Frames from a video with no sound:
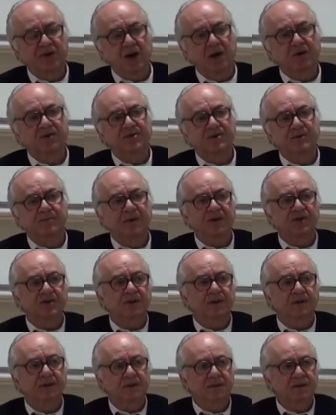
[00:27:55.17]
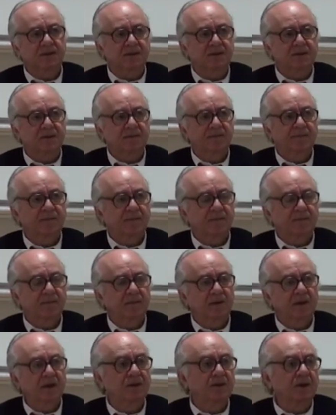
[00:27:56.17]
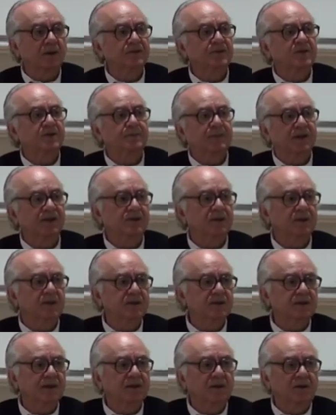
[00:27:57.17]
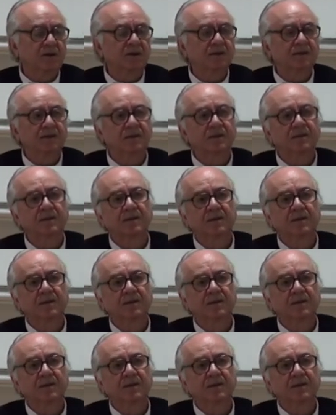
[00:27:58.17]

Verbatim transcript: non-specialists and all the specialists that don't,